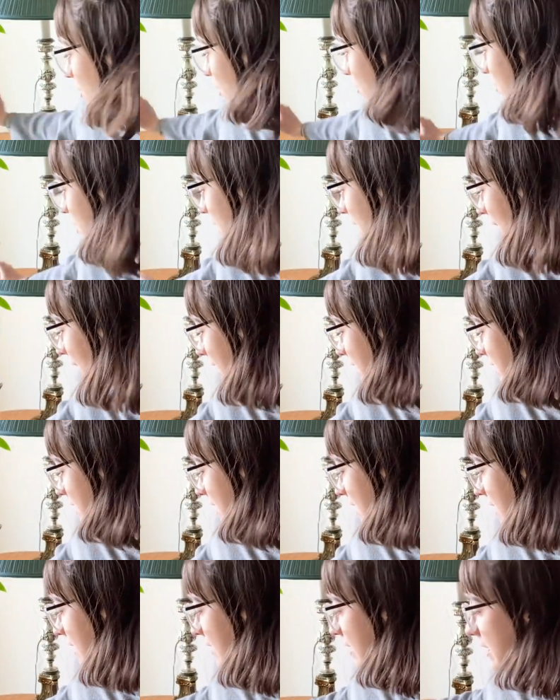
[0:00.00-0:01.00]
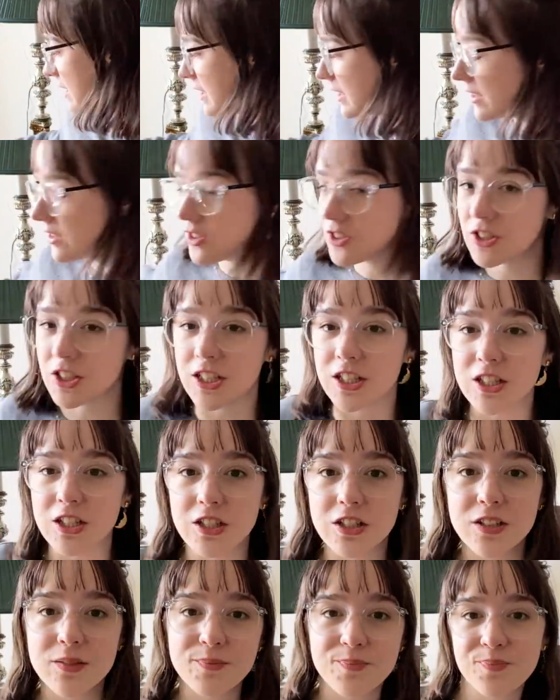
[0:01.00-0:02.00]
a relaxing,
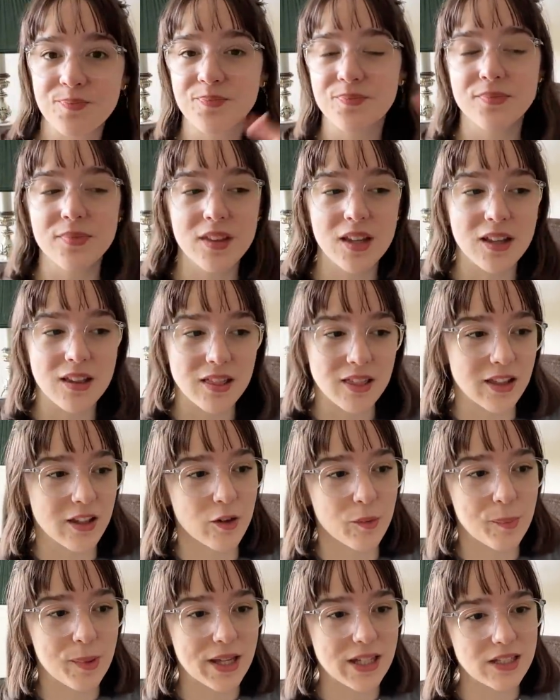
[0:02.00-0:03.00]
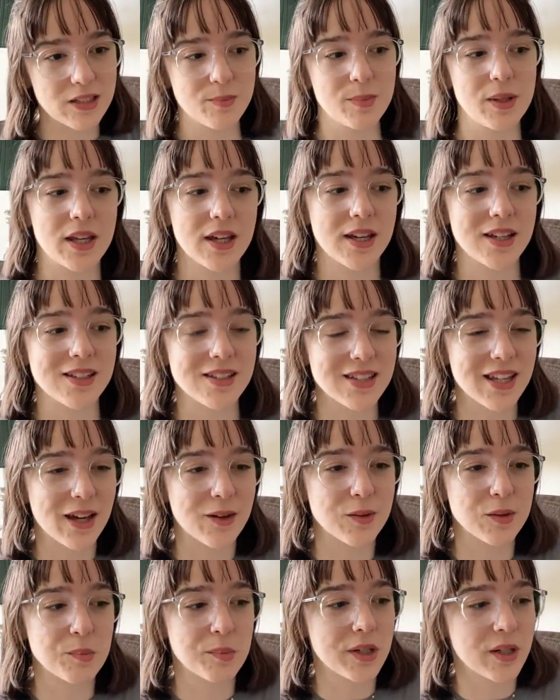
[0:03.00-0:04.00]
chill little bit because I
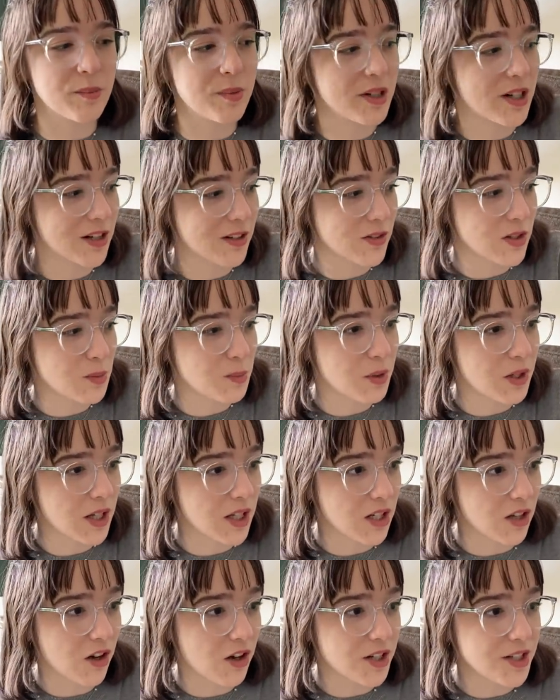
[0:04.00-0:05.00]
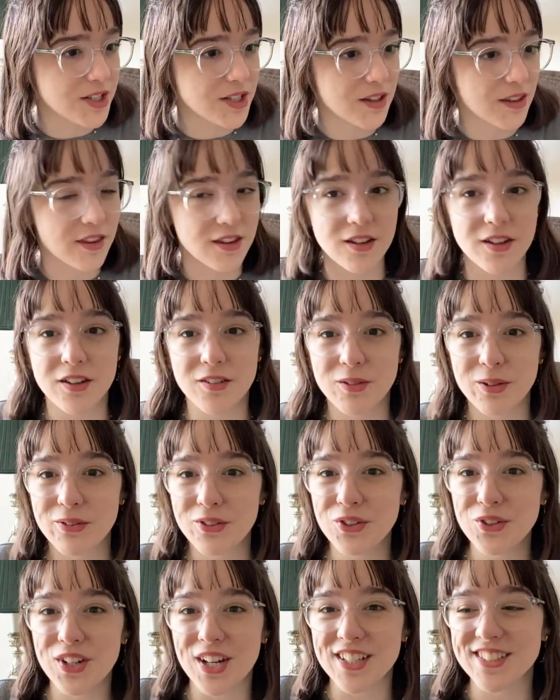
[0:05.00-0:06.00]
was pretty productive this morning and got the
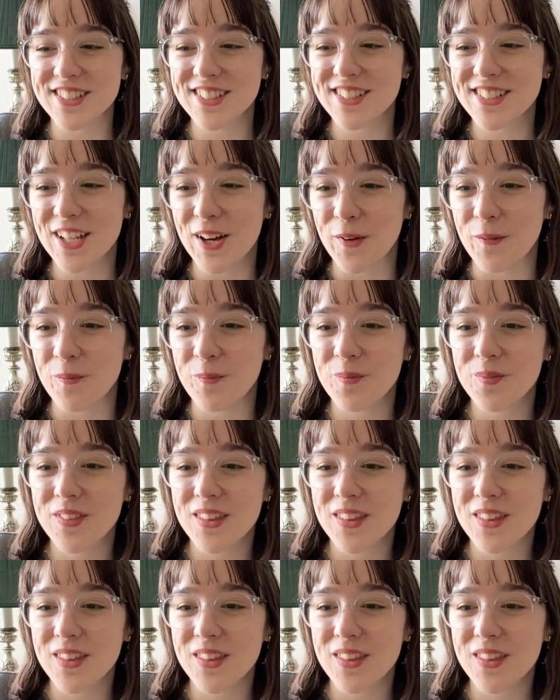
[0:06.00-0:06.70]
review done. So